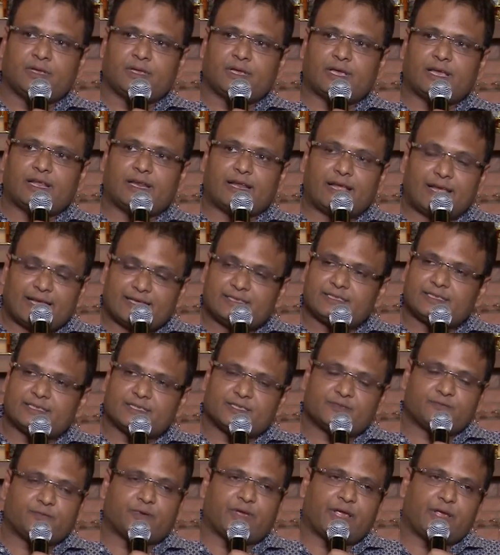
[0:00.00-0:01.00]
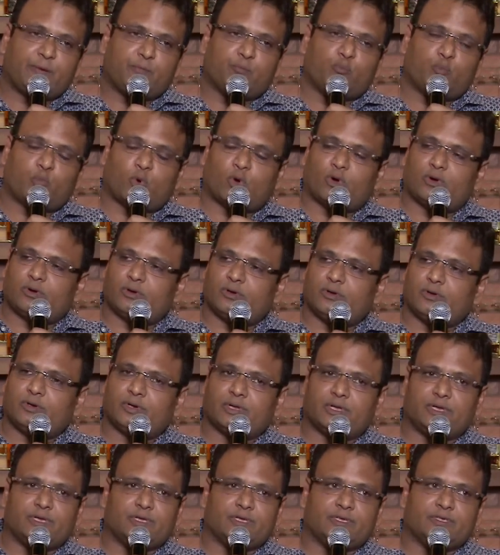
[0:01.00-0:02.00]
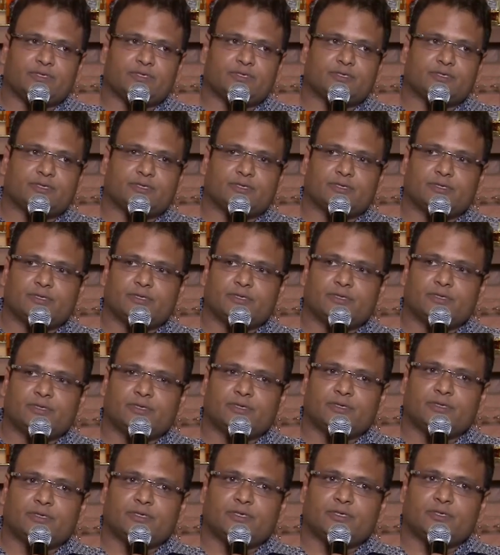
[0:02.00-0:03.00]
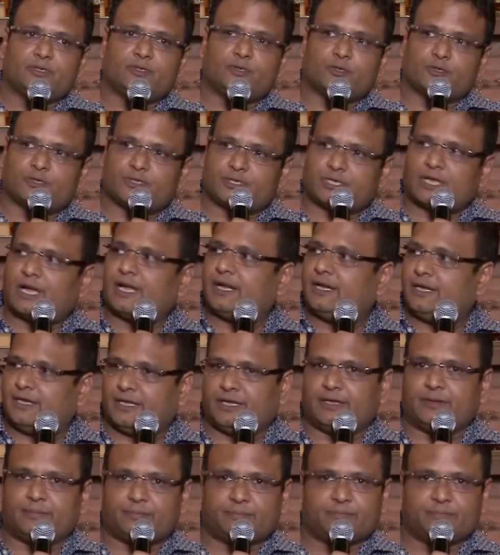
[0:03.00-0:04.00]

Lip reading: And S is very important, is society.